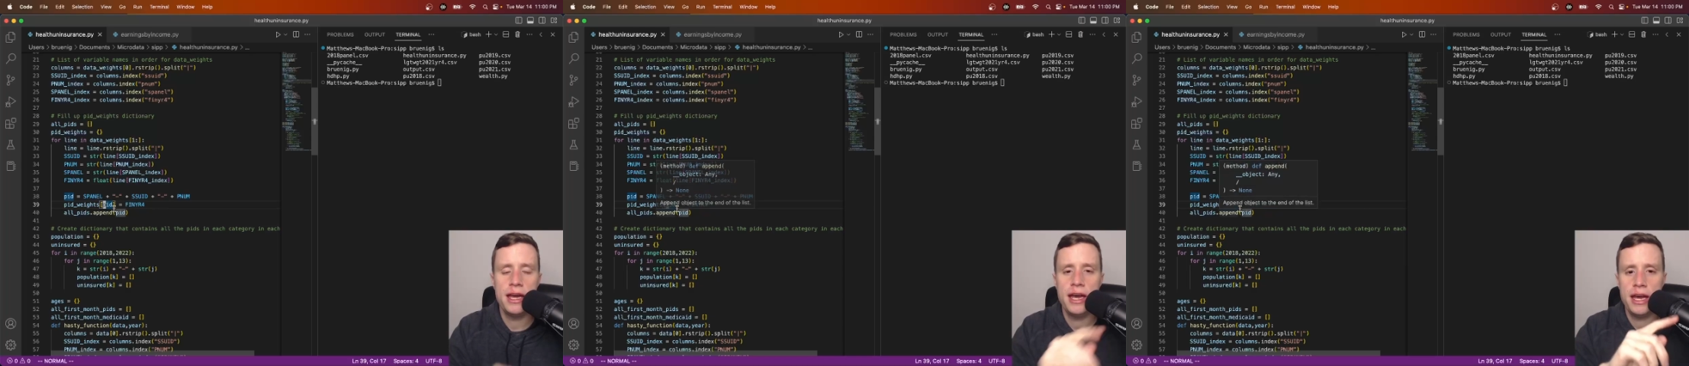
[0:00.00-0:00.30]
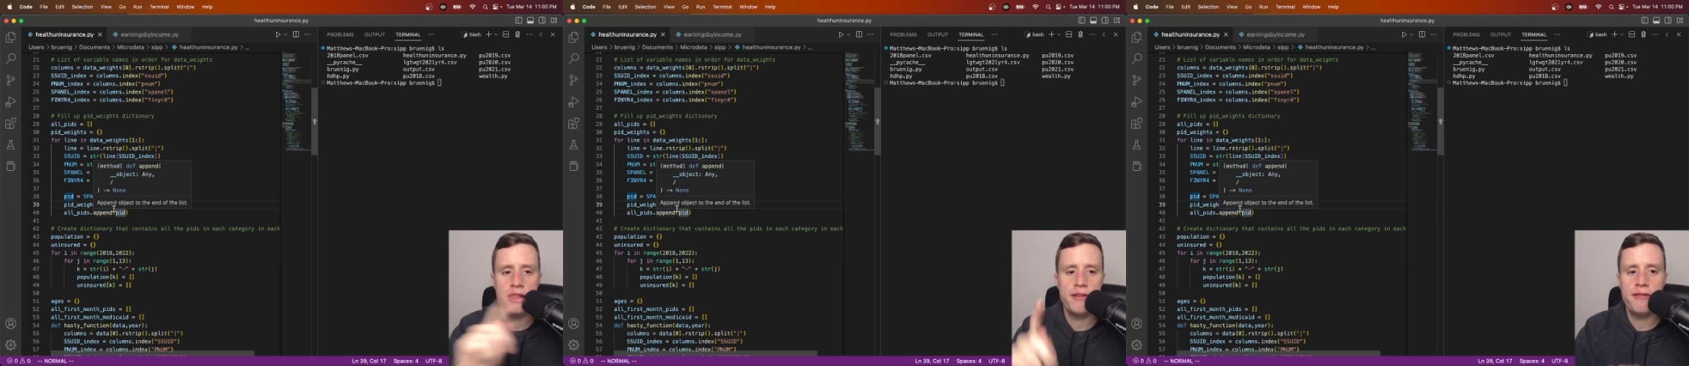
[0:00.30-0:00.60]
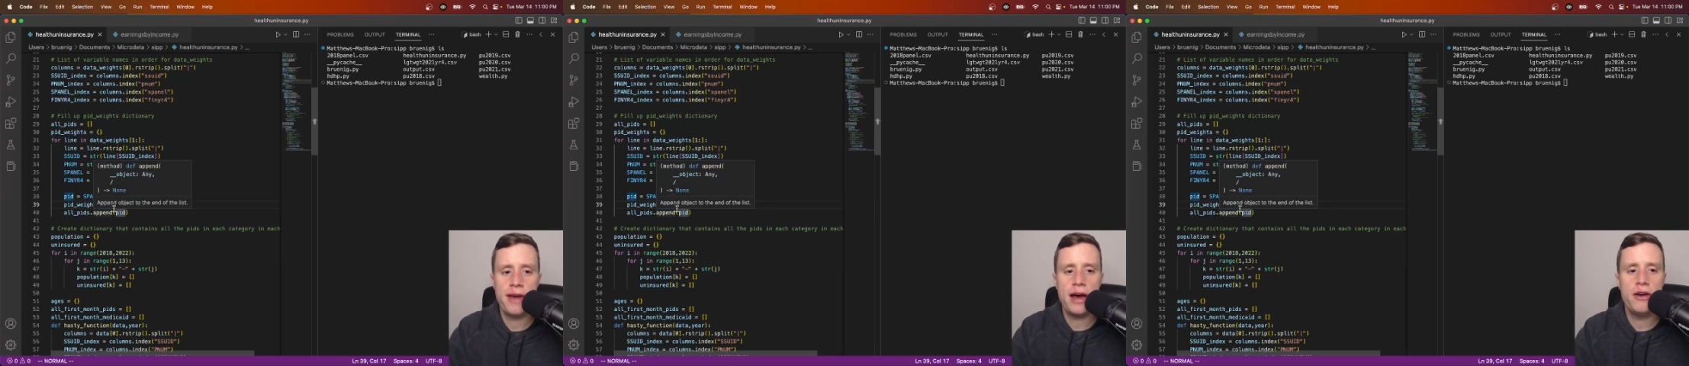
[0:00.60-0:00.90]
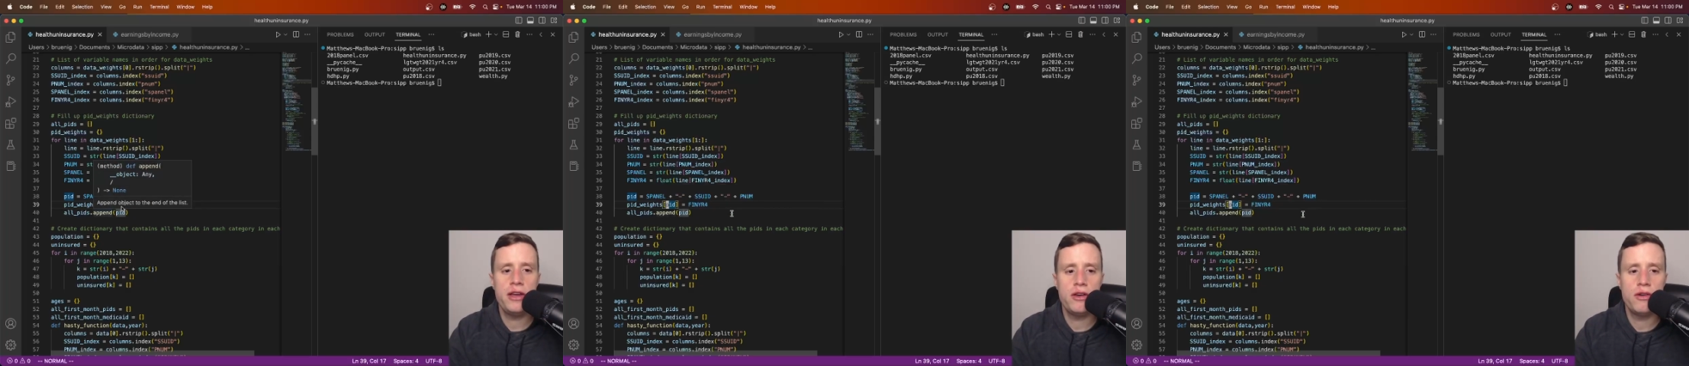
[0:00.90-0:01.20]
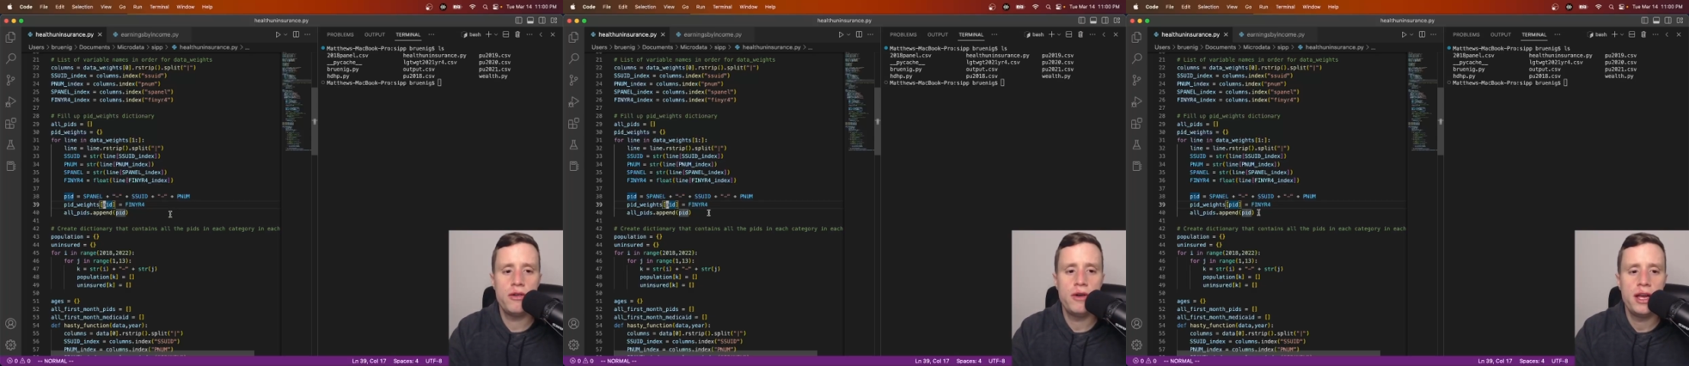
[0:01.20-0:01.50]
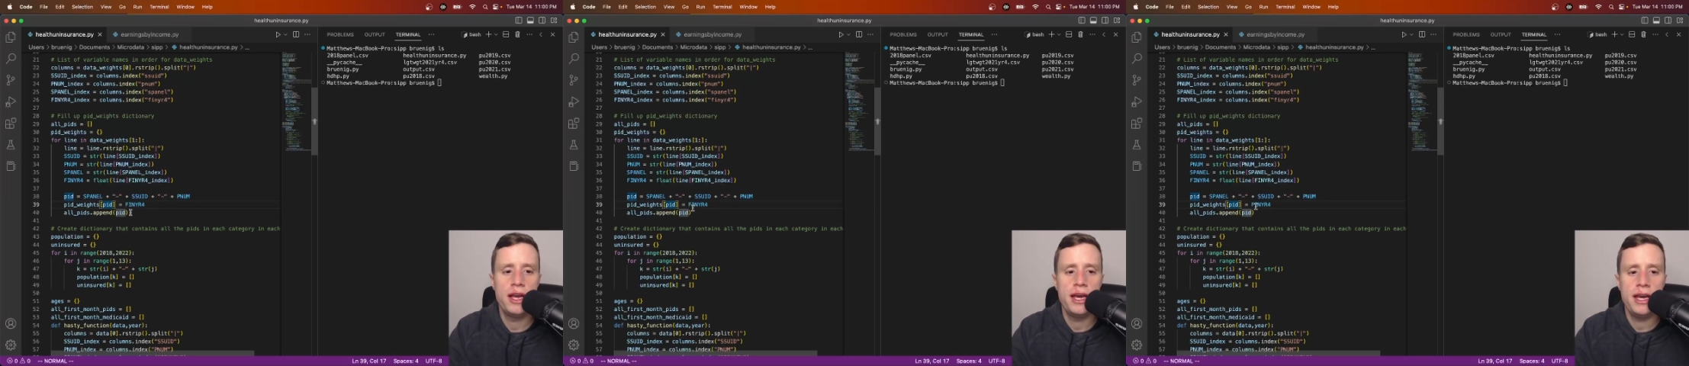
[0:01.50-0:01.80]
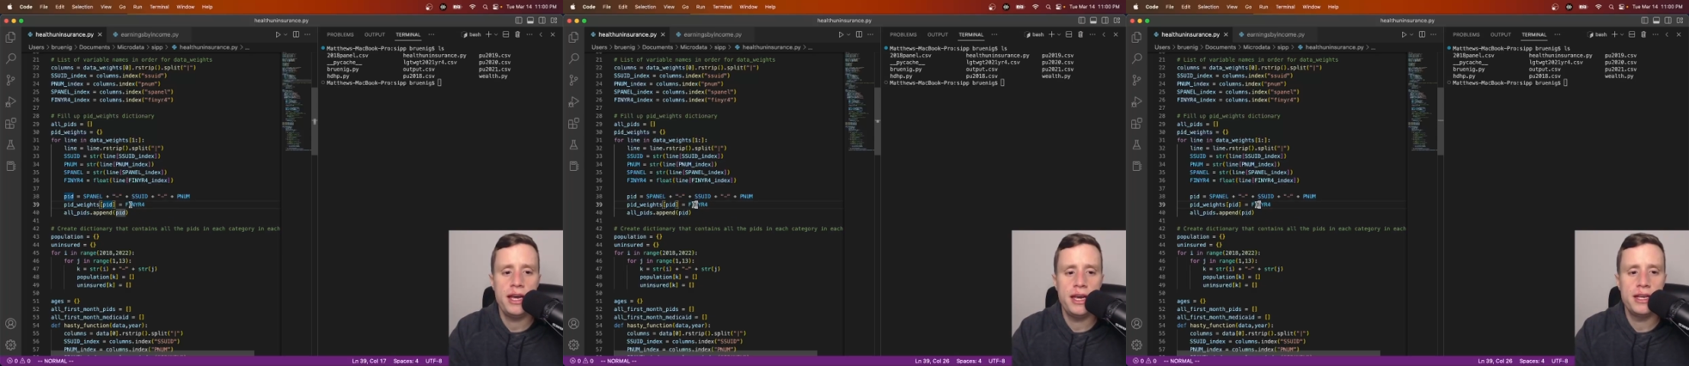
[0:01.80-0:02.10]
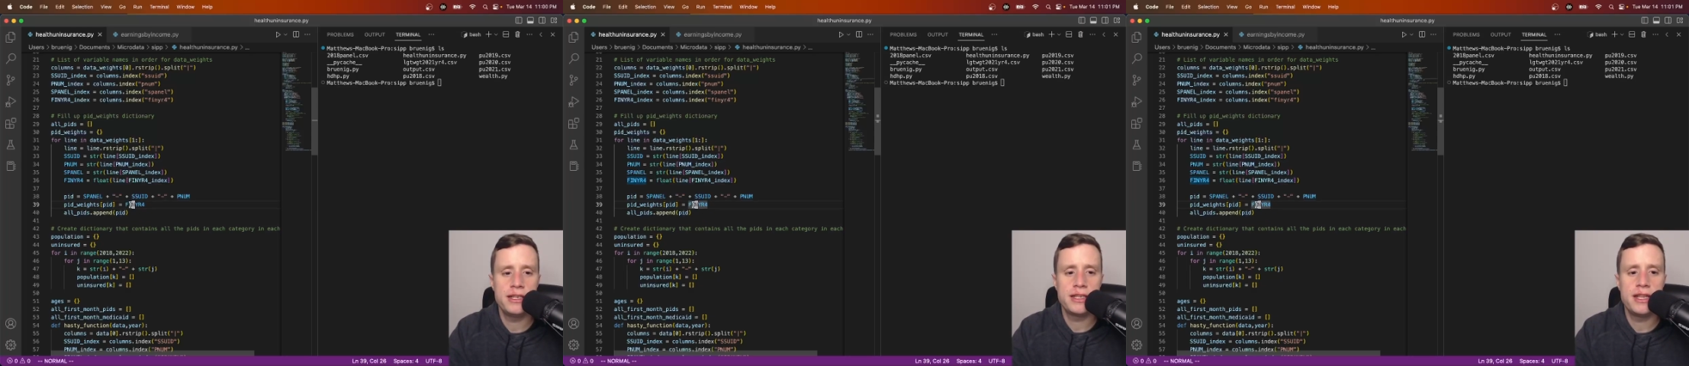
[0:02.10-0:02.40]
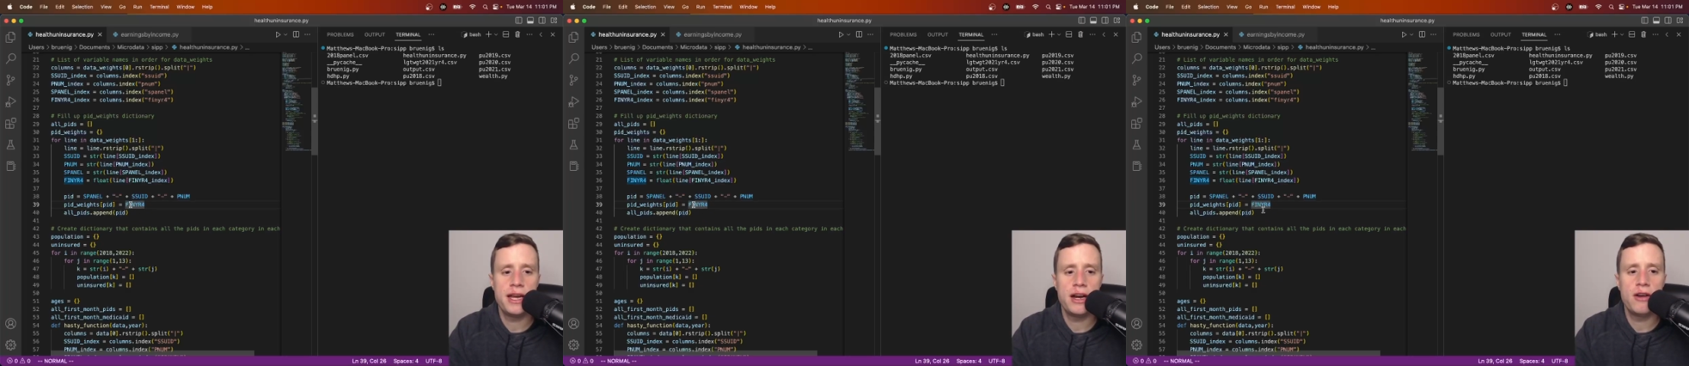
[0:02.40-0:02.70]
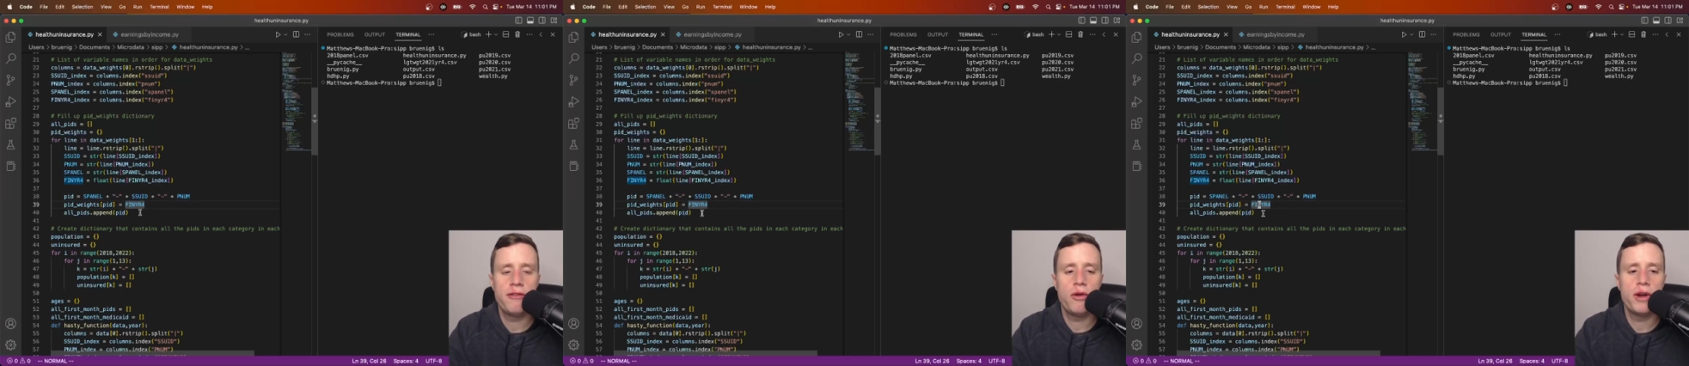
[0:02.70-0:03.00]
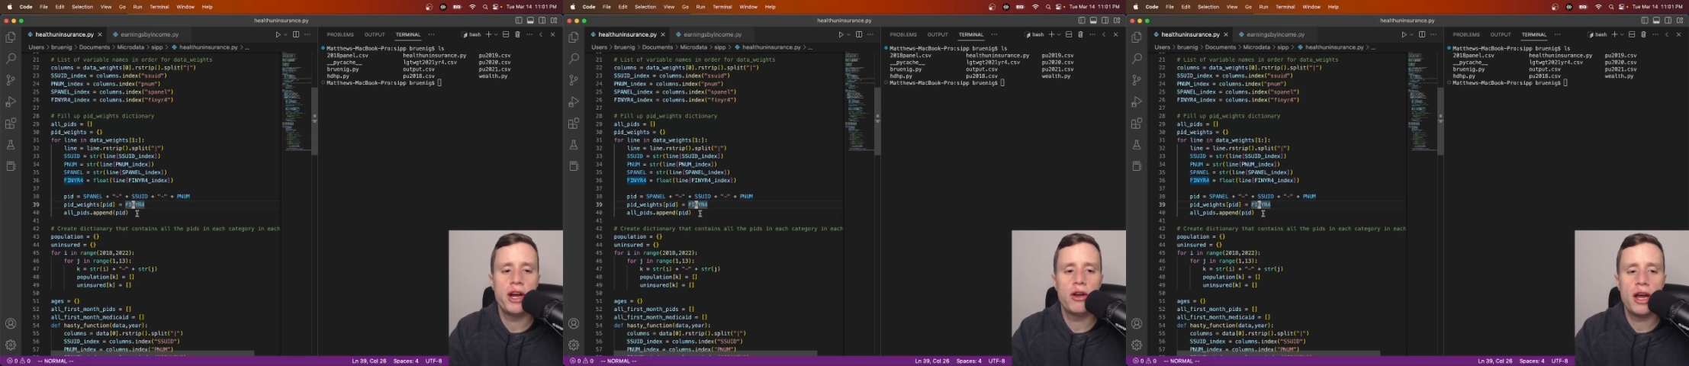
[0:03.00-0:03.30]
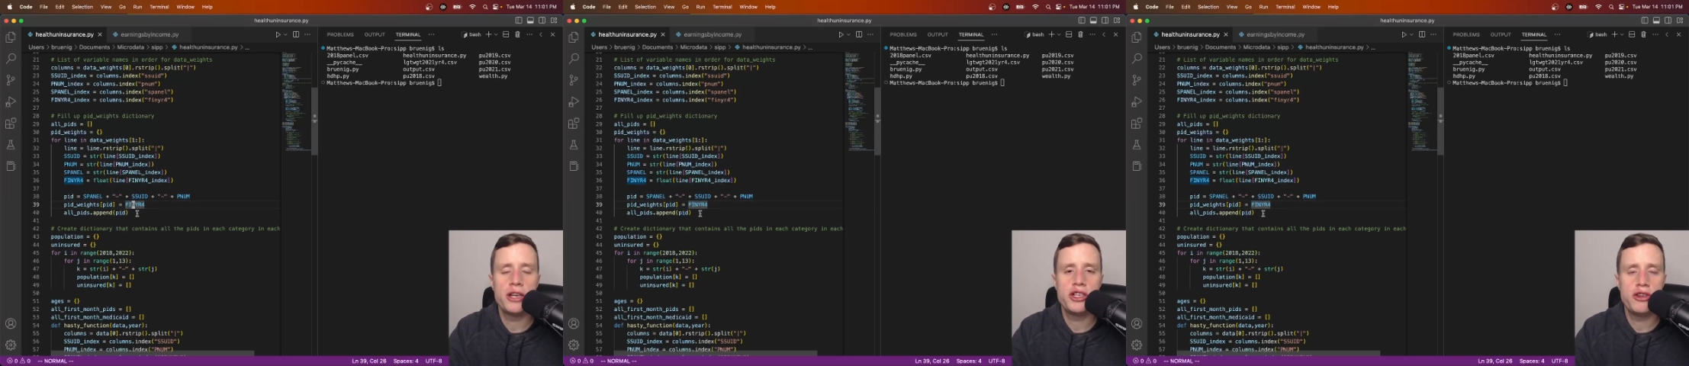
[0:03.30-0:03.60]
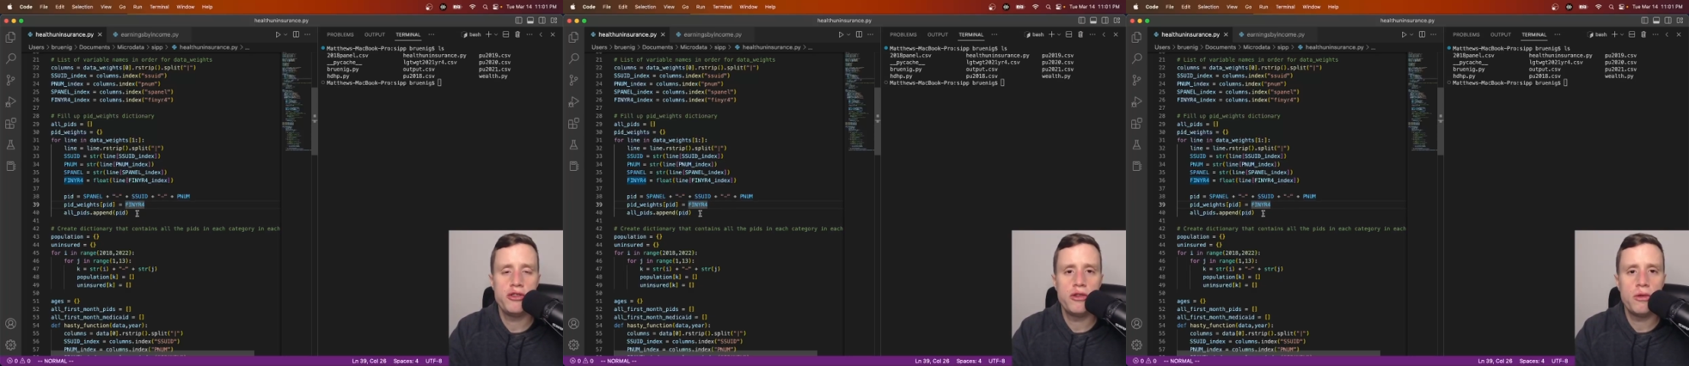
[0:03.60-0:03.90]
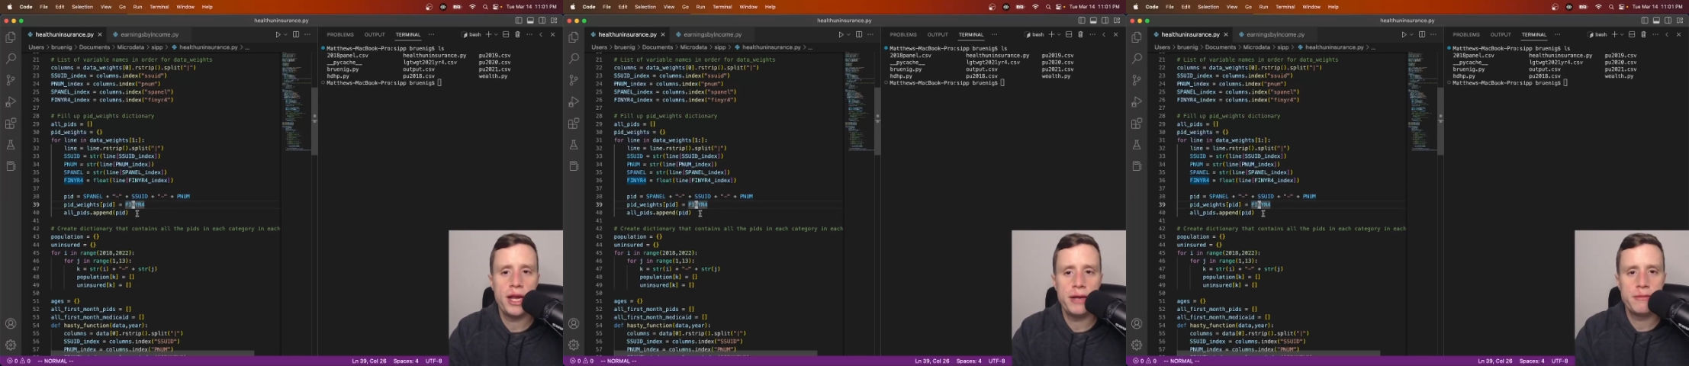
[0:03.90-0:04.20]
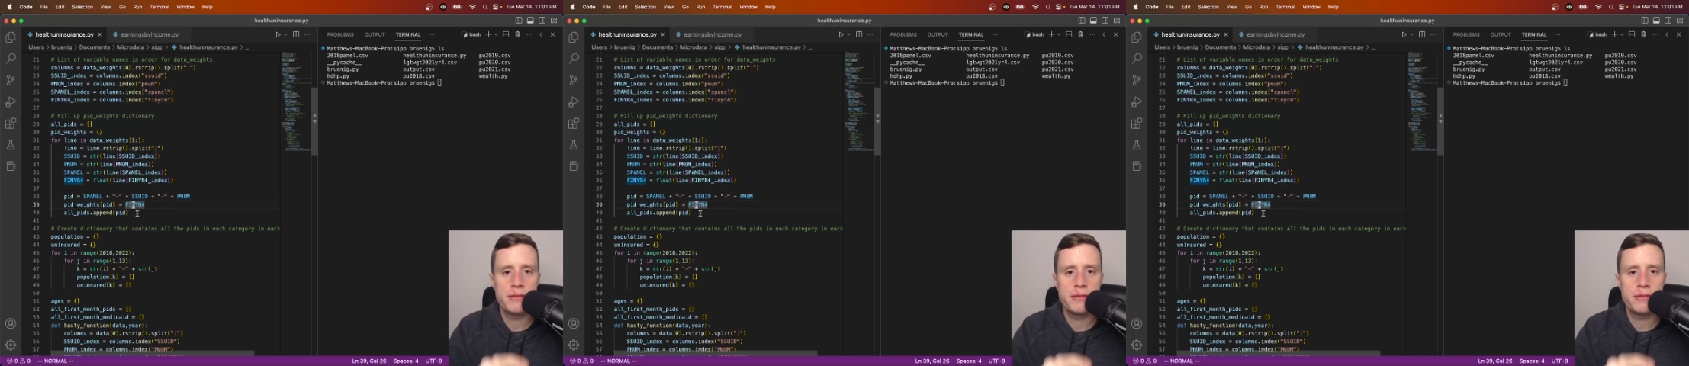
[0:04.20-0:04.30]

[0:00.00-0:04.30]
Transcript: and the value is their 4-year longitudinal weight.